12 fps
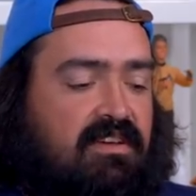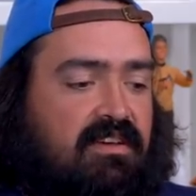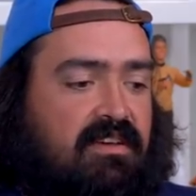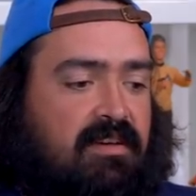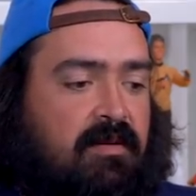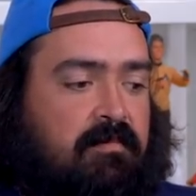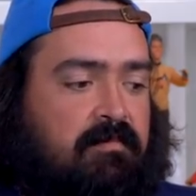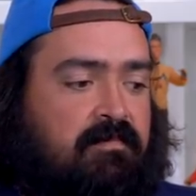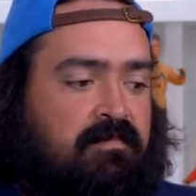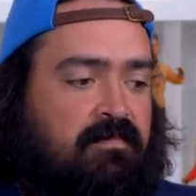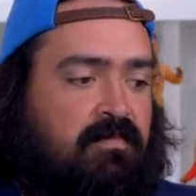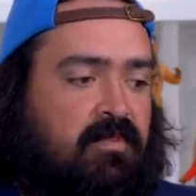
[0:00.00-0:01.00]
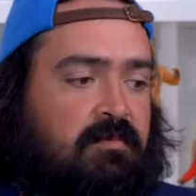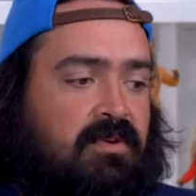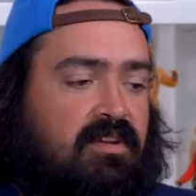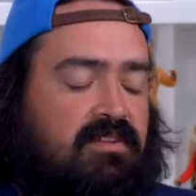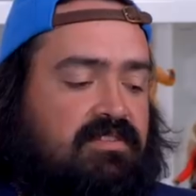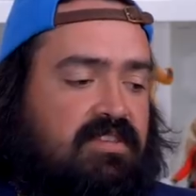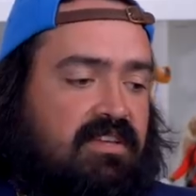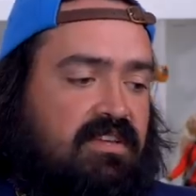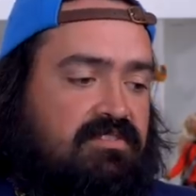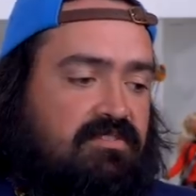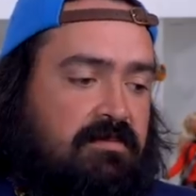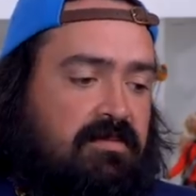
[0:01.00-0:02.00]
Um, products like
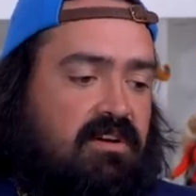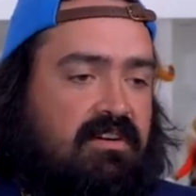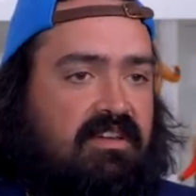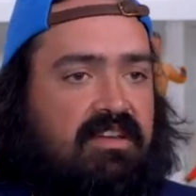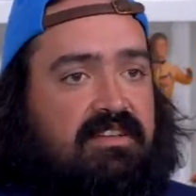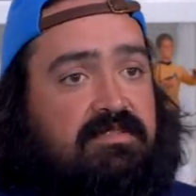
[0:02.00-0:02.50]
Extreme Gardening